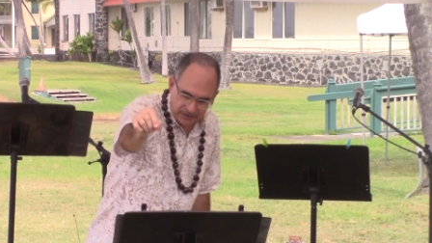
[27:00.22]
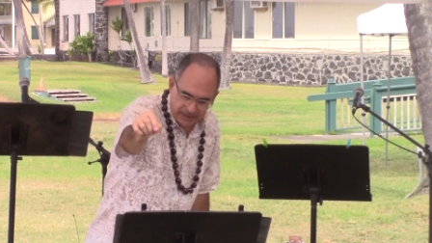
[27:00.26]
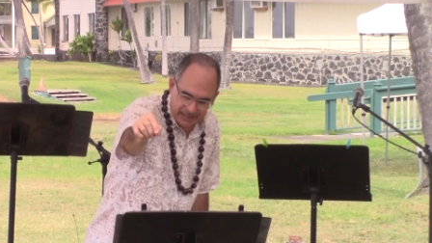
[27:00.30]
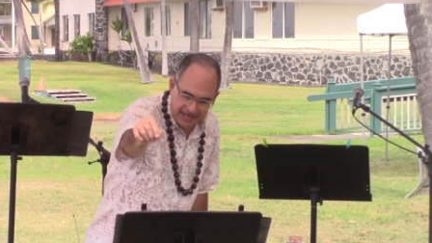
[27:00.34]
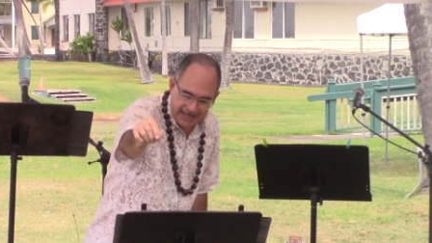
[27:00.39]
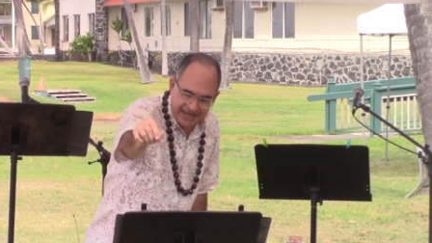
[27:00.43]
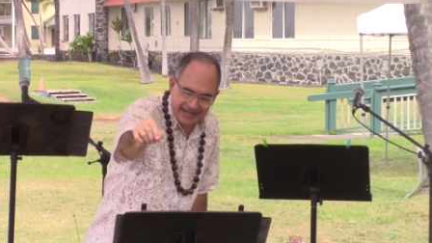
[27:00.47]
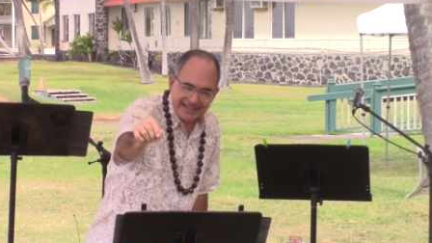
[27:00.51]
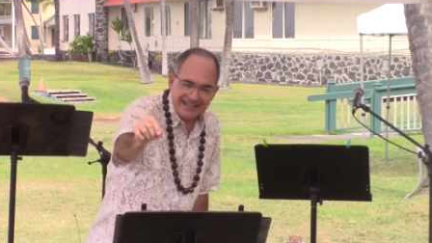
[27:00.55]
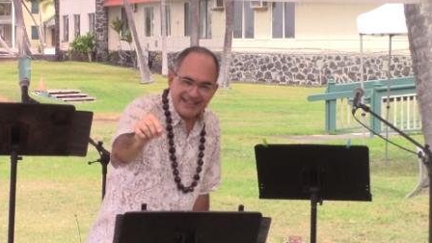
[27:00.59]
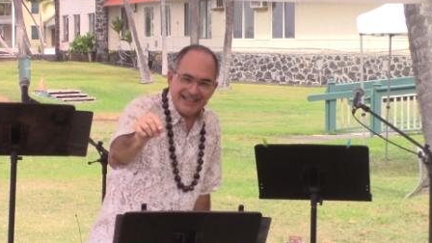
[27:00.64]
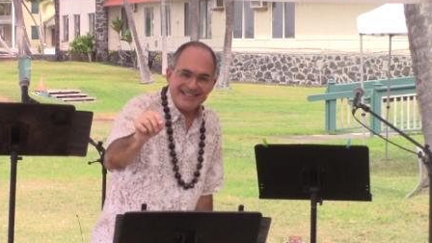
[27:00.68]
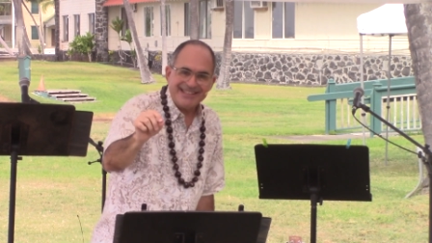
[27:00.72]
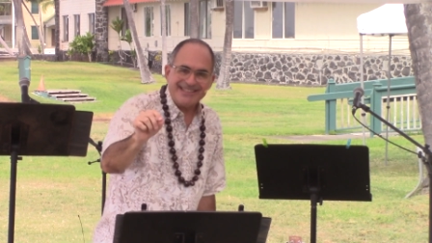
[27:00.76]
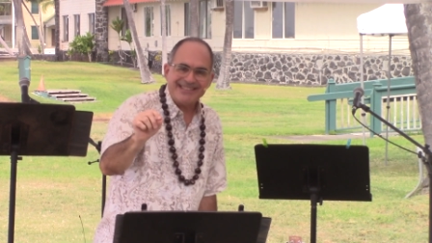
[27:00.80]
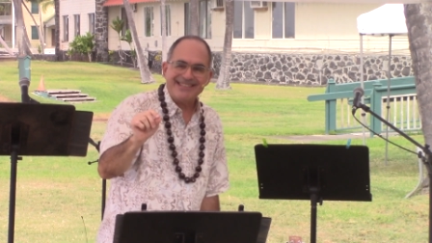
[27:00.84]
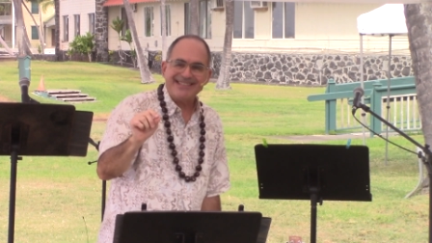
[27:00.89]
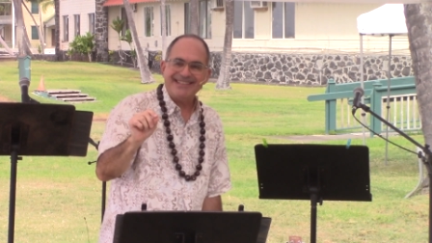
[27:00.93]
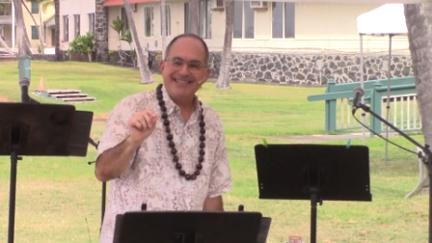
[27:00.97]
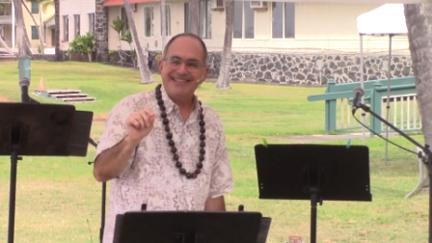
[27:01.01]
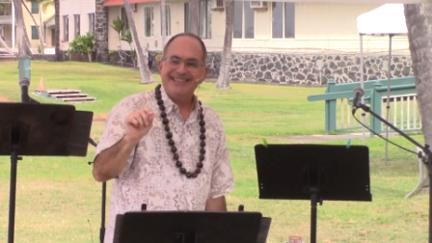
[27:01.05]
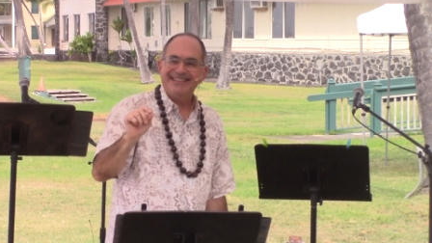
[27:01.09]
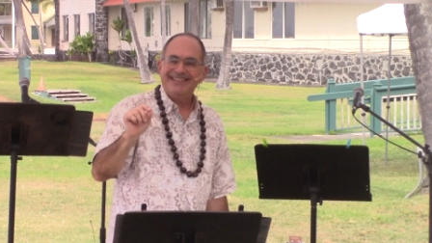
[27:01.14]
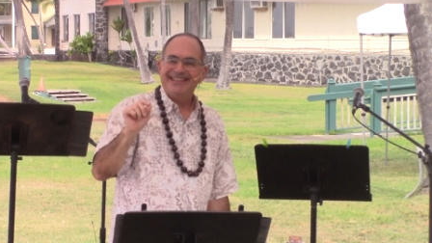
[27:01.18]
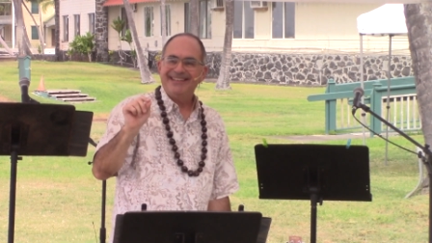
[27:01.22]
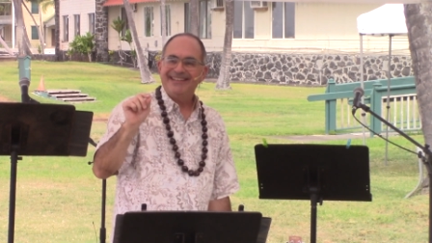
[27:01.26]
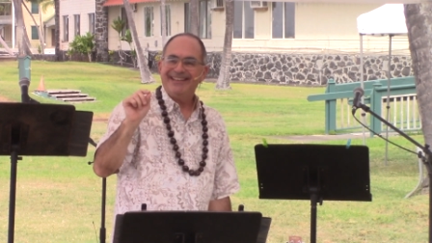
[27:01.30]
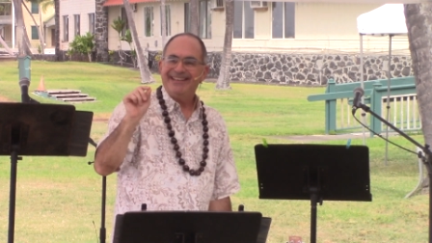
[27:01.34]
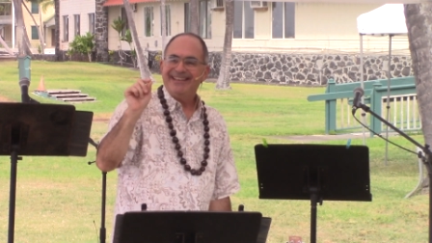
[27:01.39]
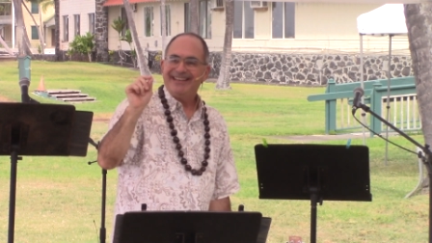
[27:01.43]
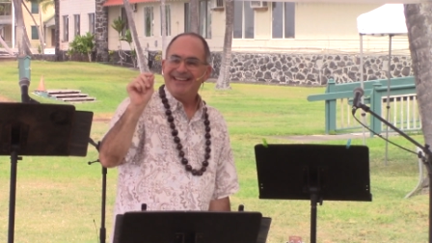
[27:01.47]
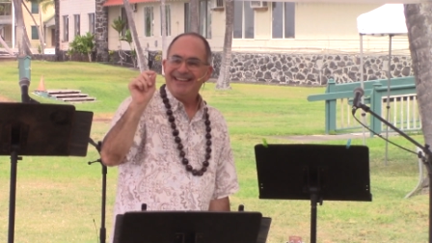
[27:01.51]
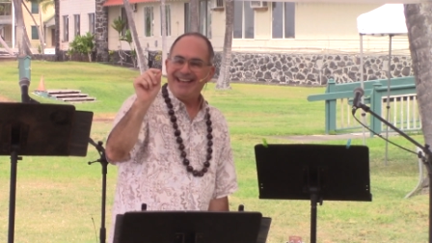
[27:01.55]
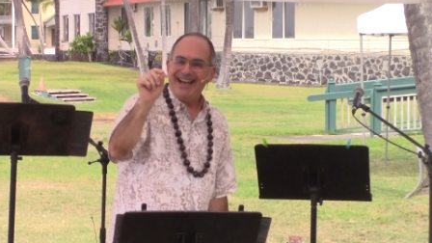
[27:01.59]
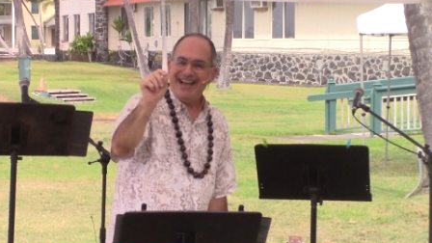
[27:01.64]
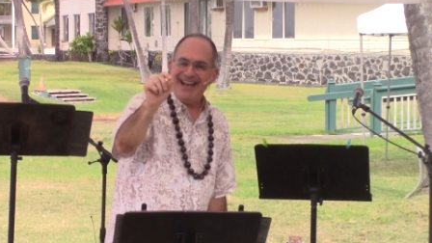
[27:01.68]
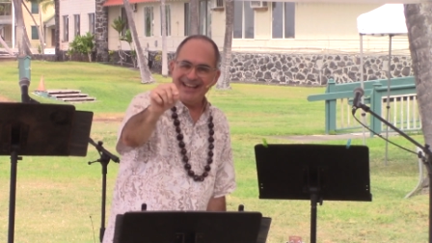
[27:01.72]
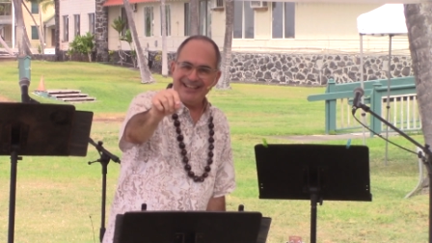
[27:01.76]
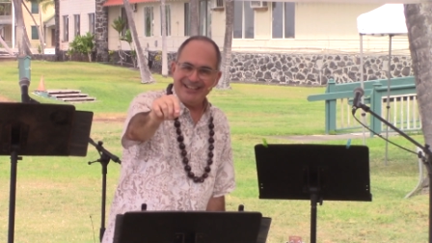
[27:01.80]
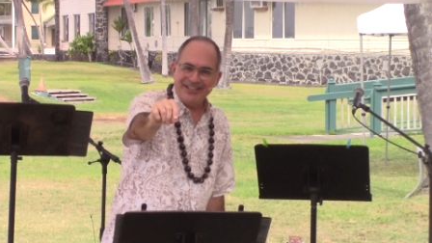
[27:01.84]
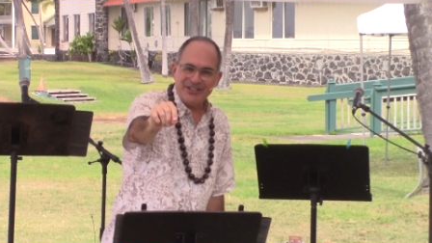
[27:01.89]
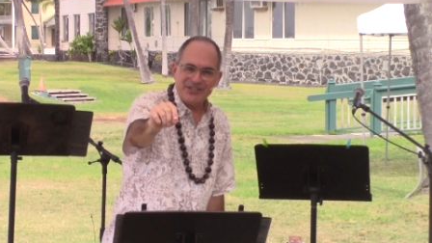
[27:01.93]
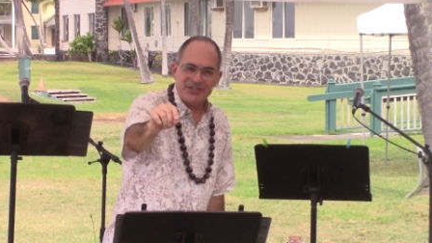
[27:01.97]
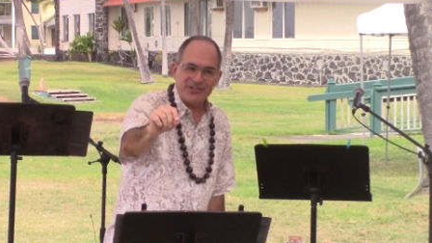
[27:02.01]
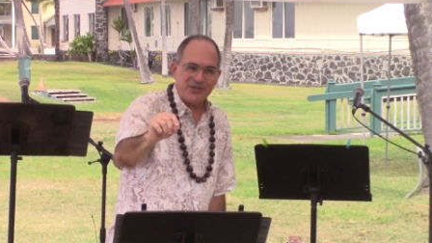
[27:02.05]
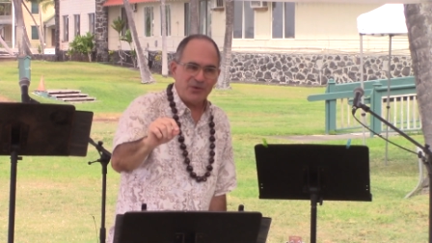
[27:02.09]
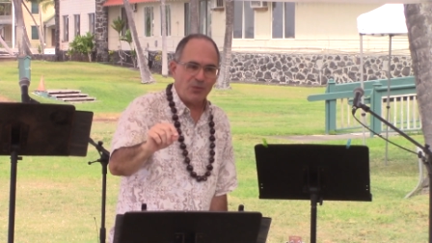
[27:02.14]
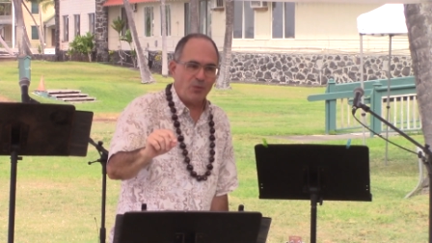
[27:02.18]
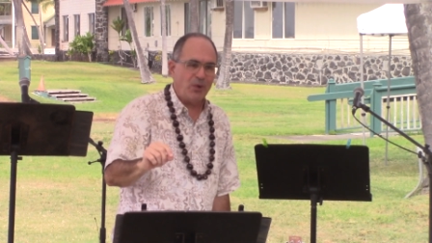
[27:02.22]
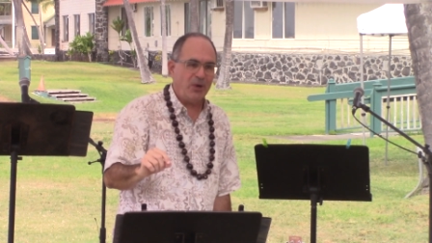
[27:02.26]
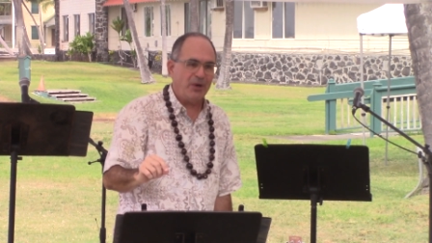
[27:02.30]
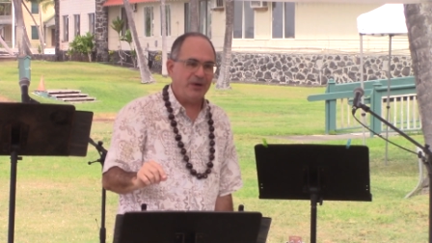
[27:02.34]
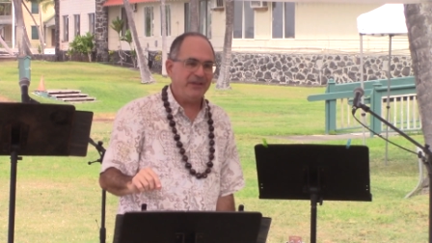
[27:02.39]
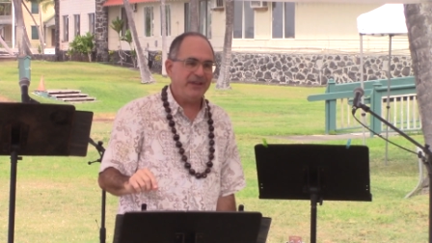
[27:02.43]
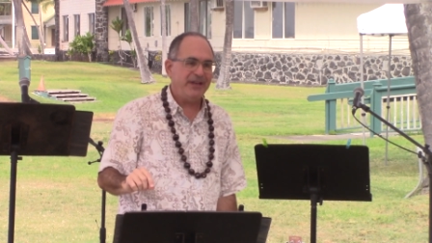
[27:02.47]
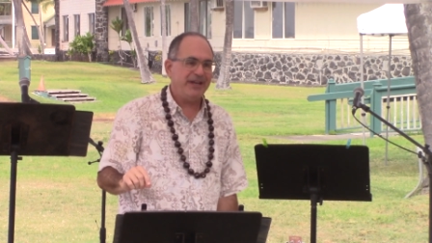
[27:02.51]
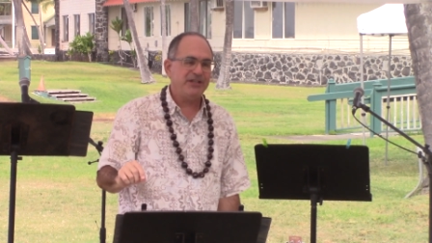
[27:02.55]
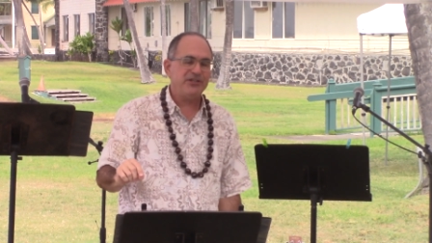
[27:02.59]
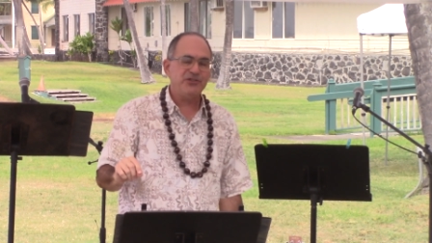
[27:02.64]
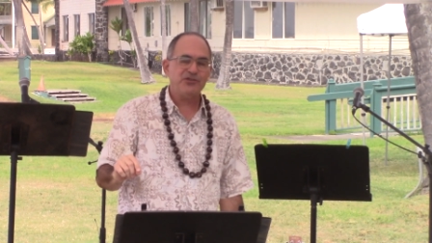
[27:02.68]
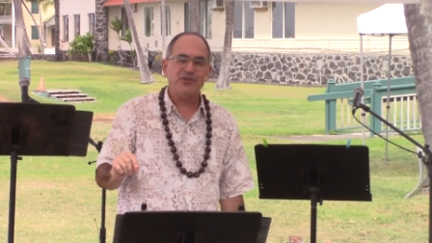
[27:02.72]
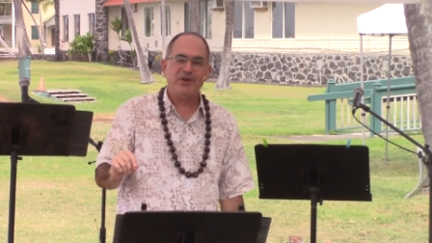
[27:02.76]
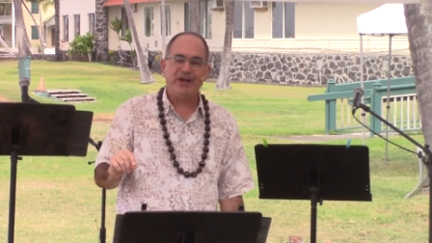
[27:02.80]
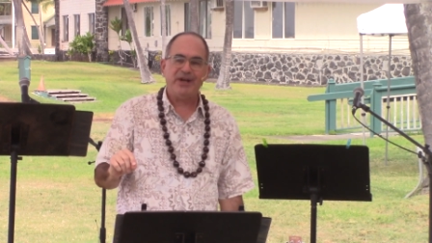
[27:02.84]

kindness kindness is a word that it's